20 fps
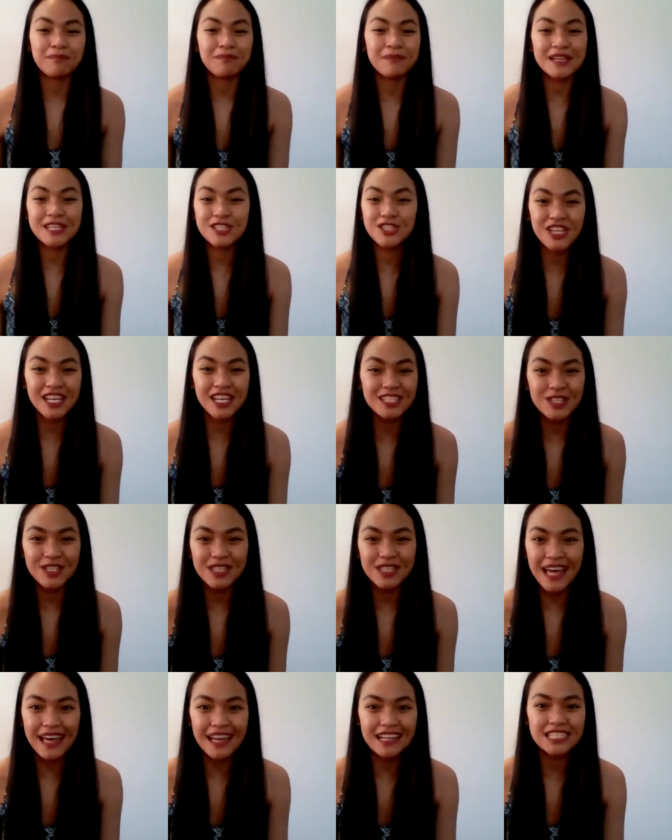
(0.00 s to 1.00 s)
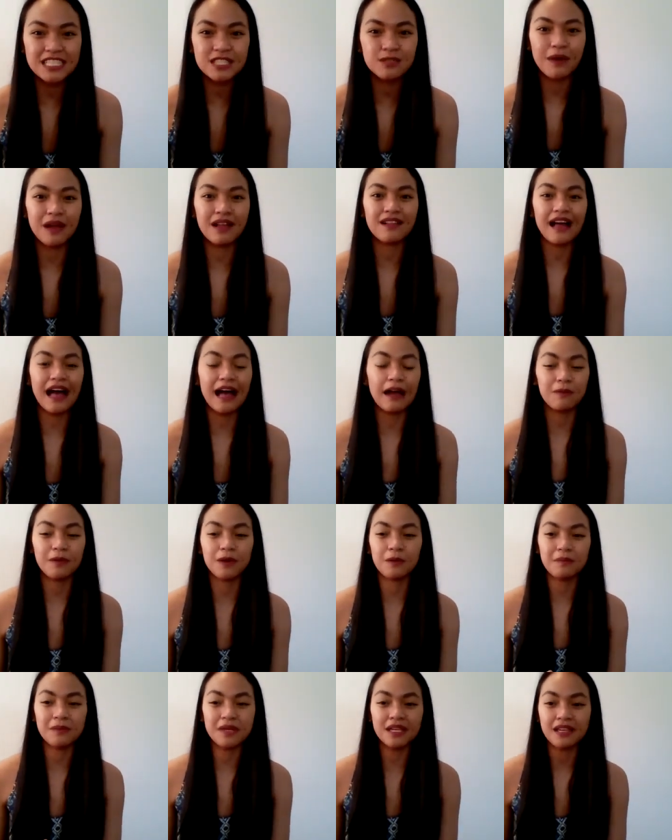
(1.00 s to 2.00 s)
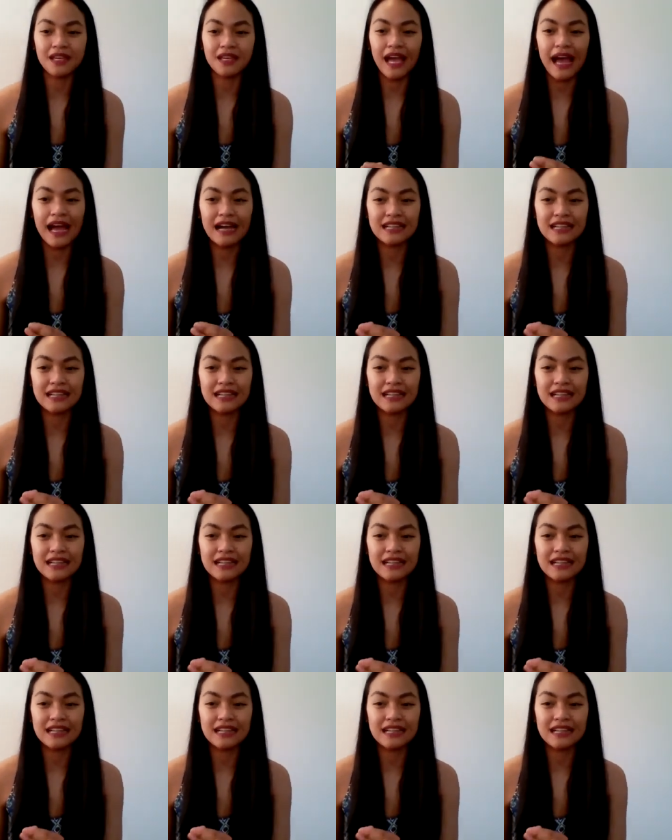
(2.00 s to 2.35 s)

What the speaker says: pitch into that as well, I will be